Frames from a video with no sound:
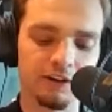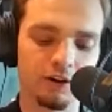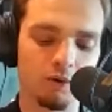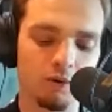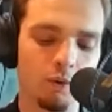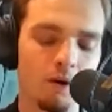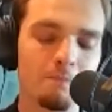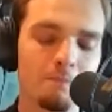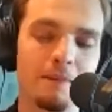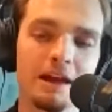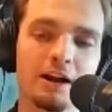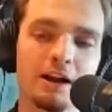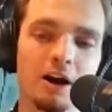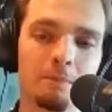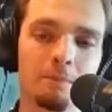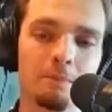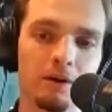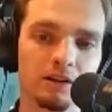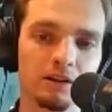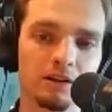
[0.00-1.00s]
what make
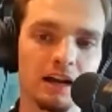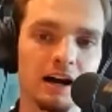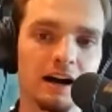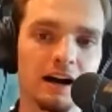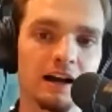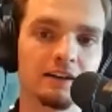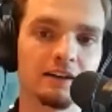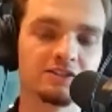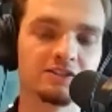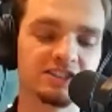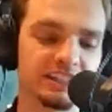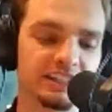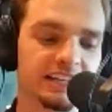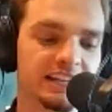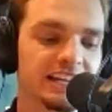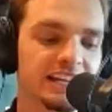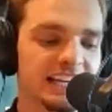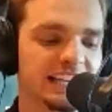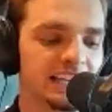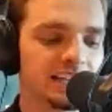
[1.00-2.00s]
up our lives, and
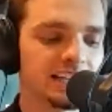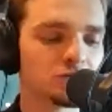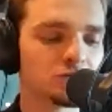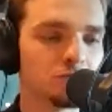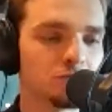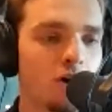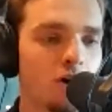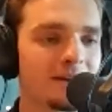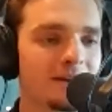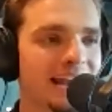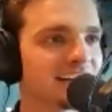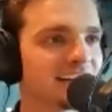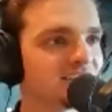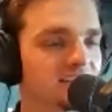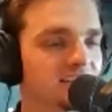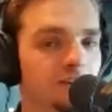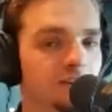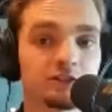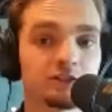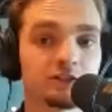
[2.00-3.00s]
each moment has a
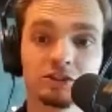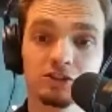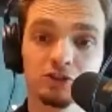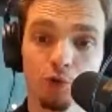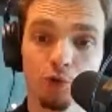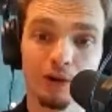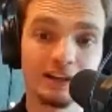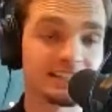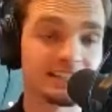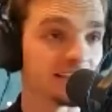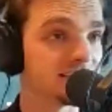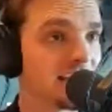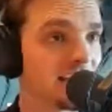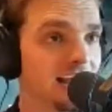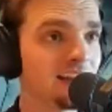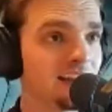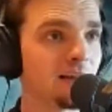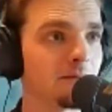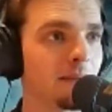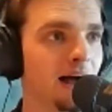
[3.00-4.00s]
different story to
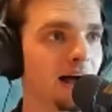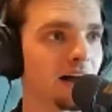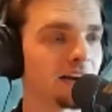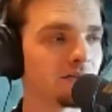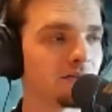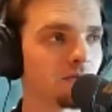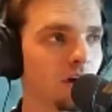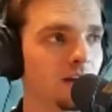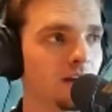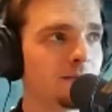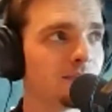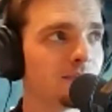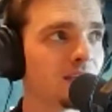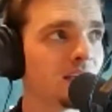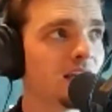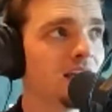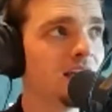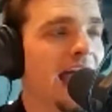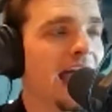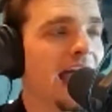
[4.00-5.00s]
tell about it, right?
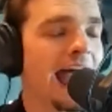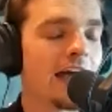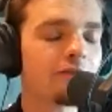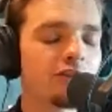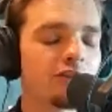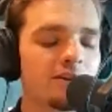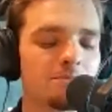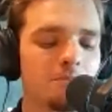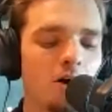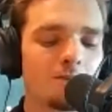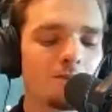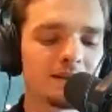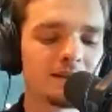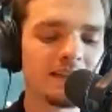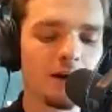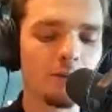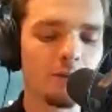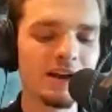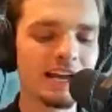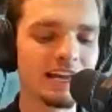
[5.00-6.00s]
Every moment
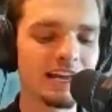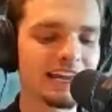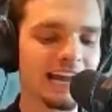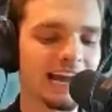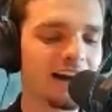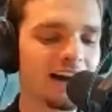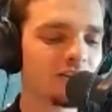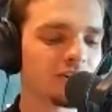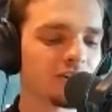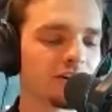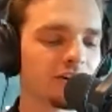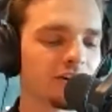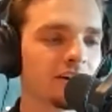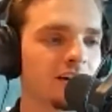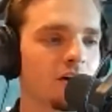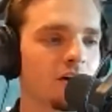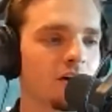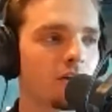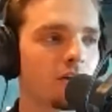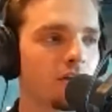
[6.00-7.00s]
that we encounter,
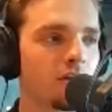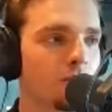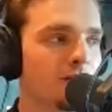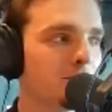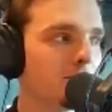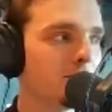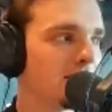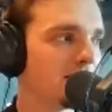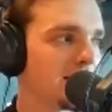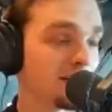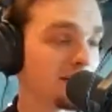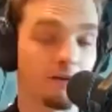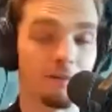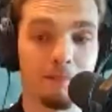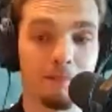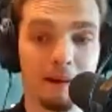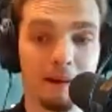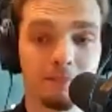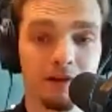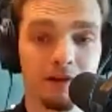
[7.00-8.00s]
although we may not
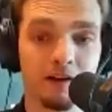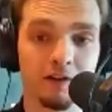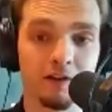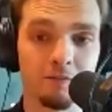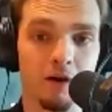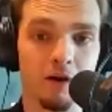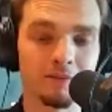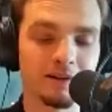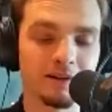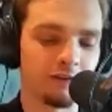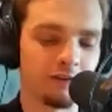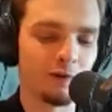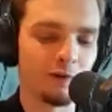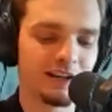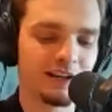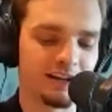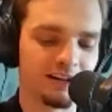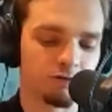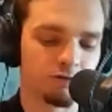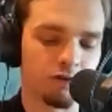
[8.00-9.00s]
remember every moment, if we
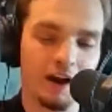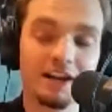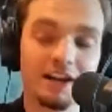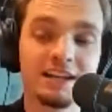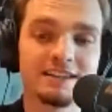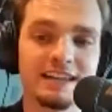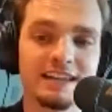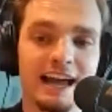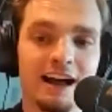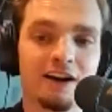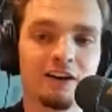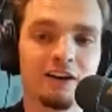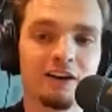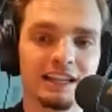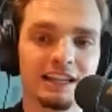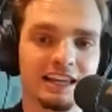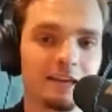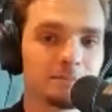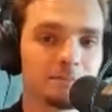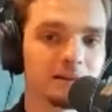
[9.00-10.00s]
could write it down
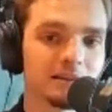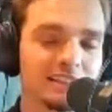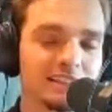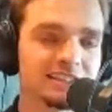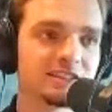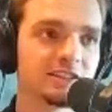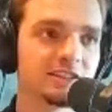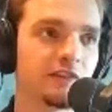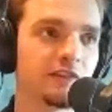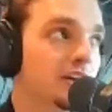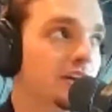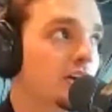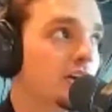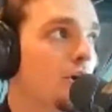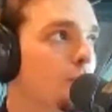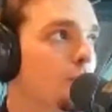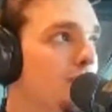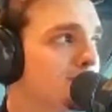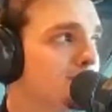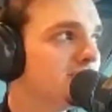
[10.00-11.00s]
and keep a list of it,
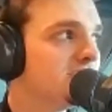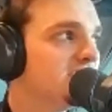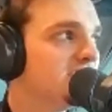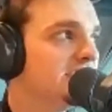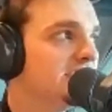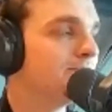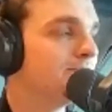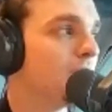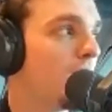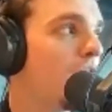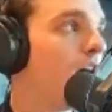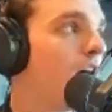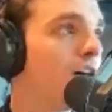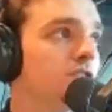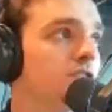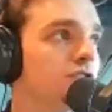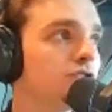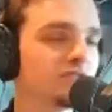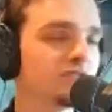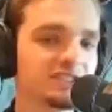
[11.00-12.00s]
we would see
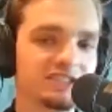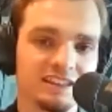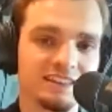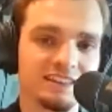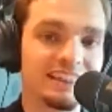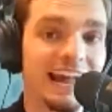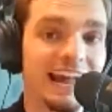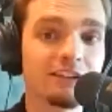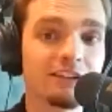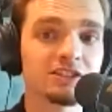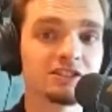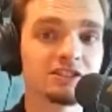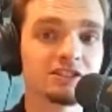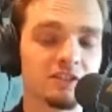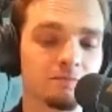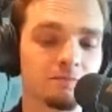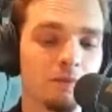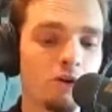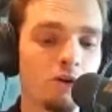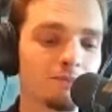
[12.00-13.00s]
hundreds and thousands
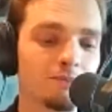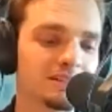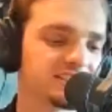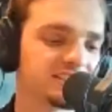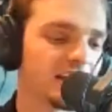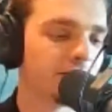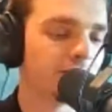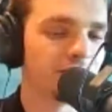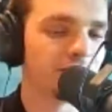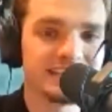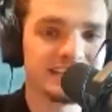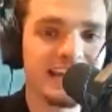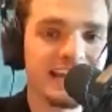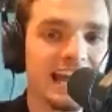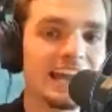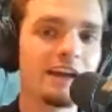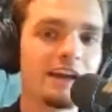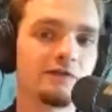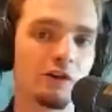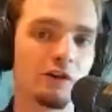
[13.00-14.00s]
of moments every
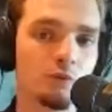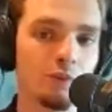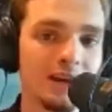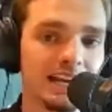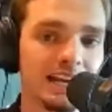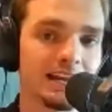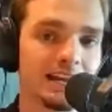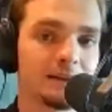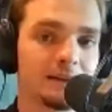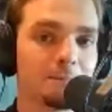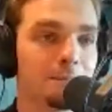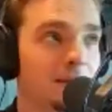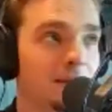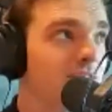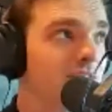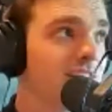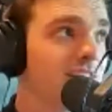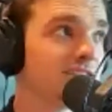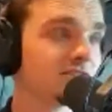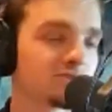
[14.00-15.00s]
day, every week, and
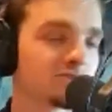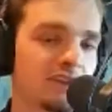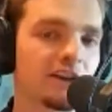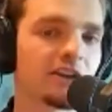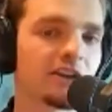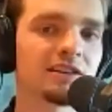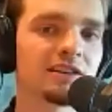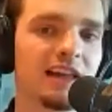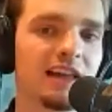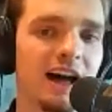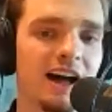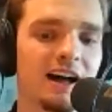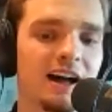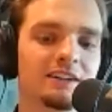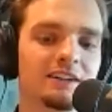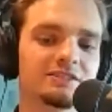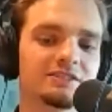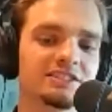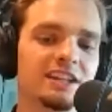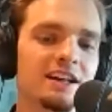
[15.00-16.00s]
millions throughout our
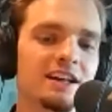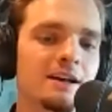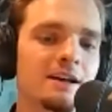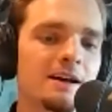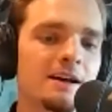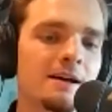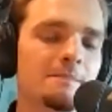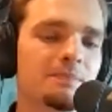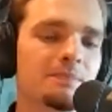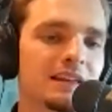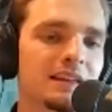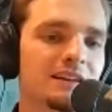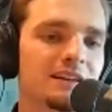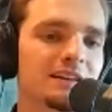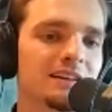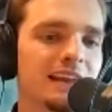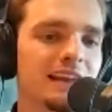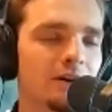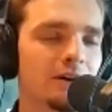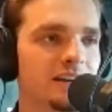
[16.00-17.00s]
lives.
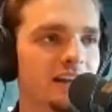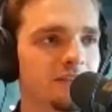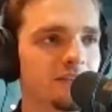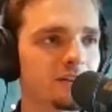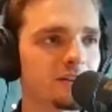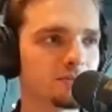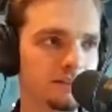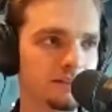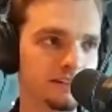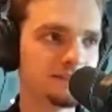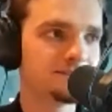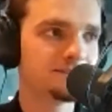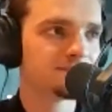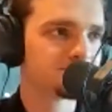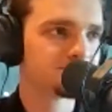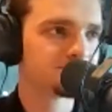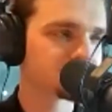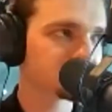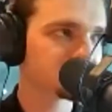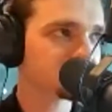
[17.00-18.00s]
Now, inevitably,
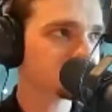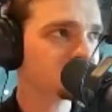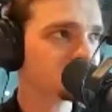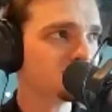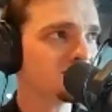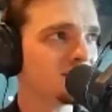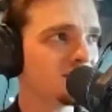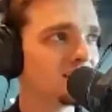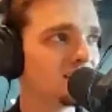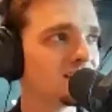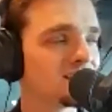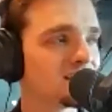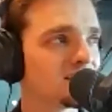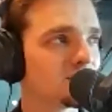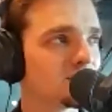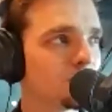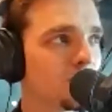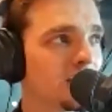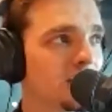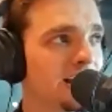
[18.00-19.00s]

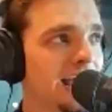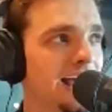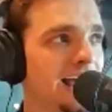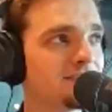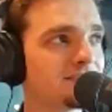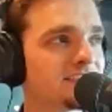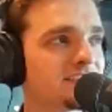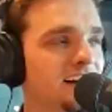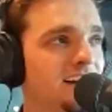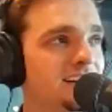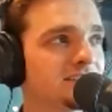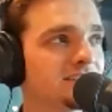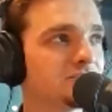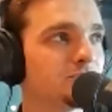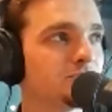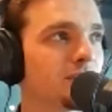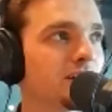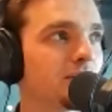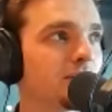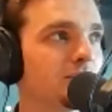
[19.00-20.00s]
we're going to have times
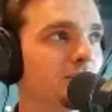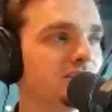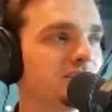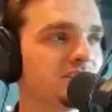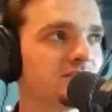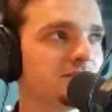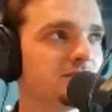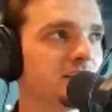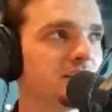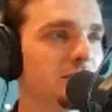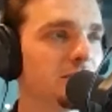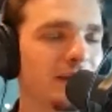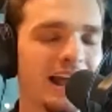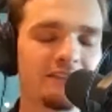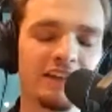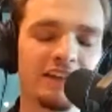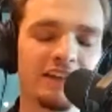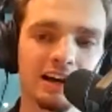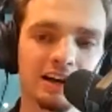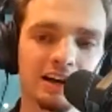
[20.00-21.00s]
where we just feel like we
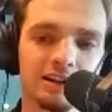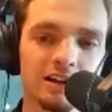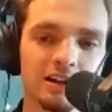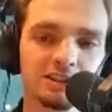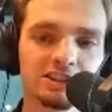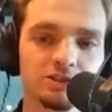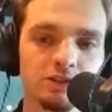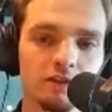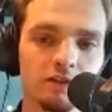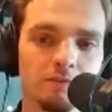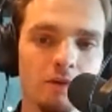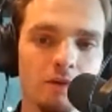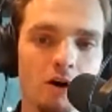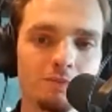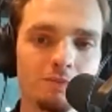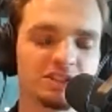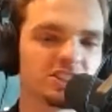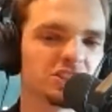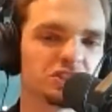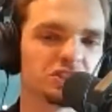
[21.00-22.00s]
have that cluster of
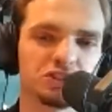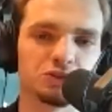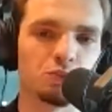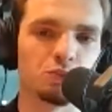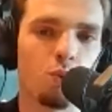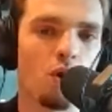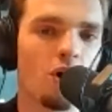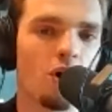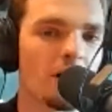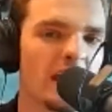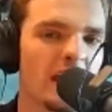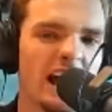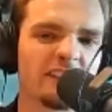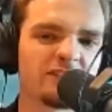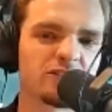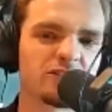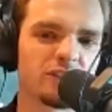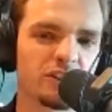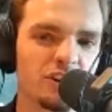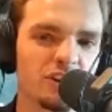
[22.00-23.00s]
moments that's just one
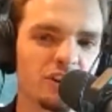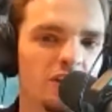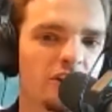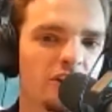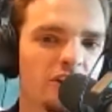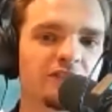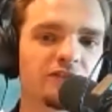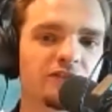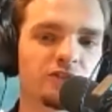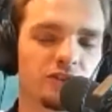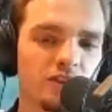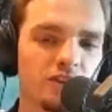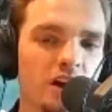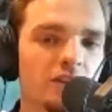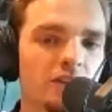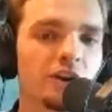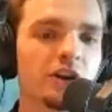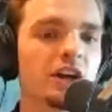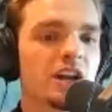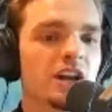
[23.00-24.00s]
after another,
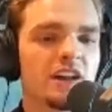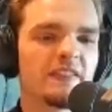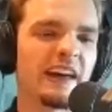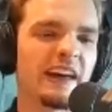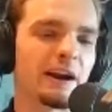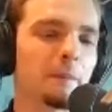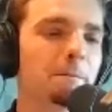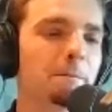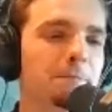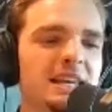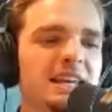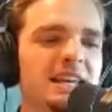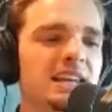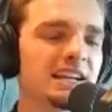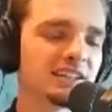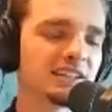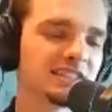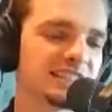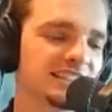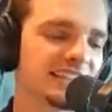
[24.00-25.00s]
that are beating
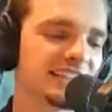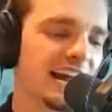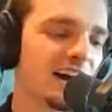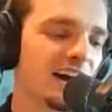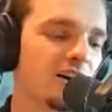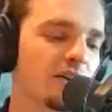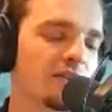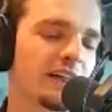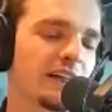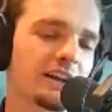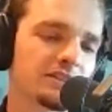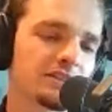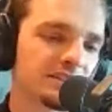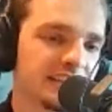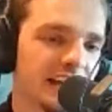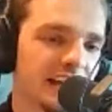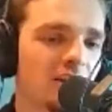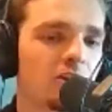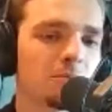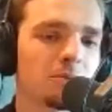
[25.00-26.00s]
us down, that are
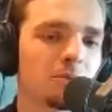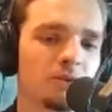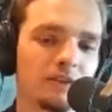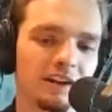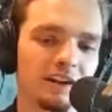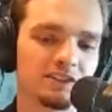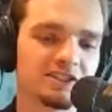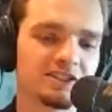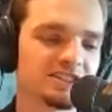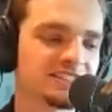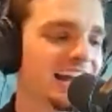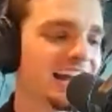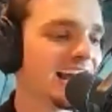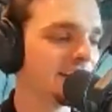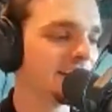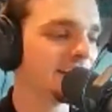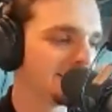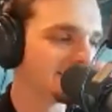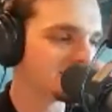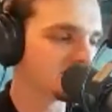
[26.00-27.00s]
terrible, that are
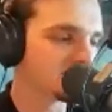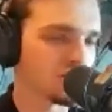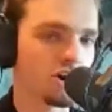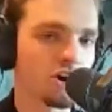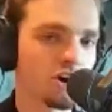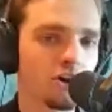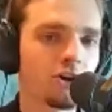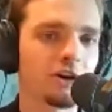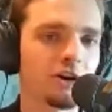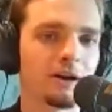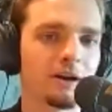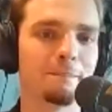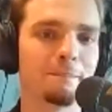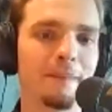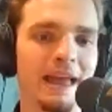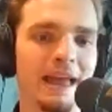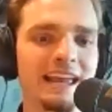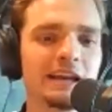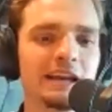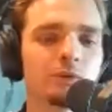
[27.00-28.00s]
sad, that just hurt and
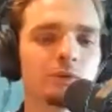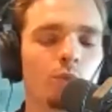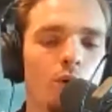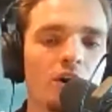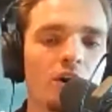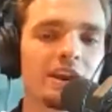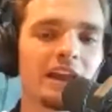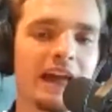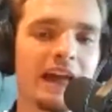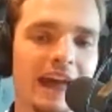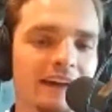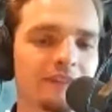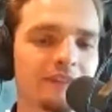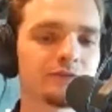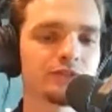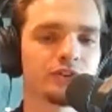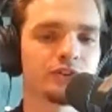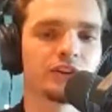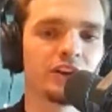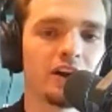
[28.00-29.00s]
pain, one
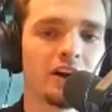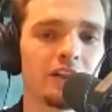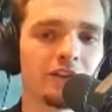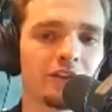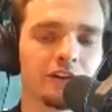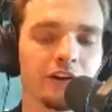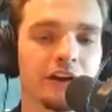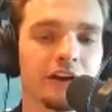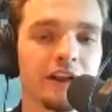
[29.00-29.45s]
after another.